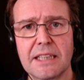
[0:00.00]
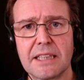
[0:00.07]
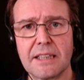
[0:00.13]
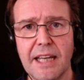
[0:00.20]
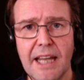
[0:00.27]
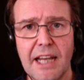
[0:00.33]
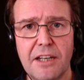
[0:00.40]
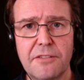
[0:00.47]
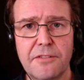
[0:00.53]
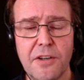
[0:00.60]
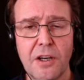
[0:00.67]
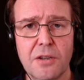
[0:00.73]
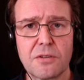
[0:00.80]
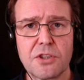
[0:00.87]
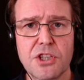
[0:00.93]
the
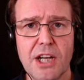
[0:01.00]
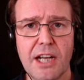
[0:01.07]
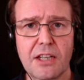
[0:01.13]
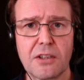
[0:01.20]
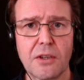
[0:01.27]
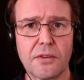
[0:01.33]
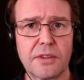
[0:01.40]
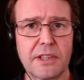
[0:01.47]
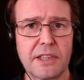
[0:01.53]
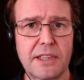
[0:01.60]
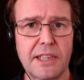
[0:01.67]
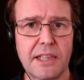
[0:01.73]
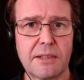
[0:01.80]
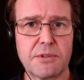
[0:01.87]
headphone jack on the uh,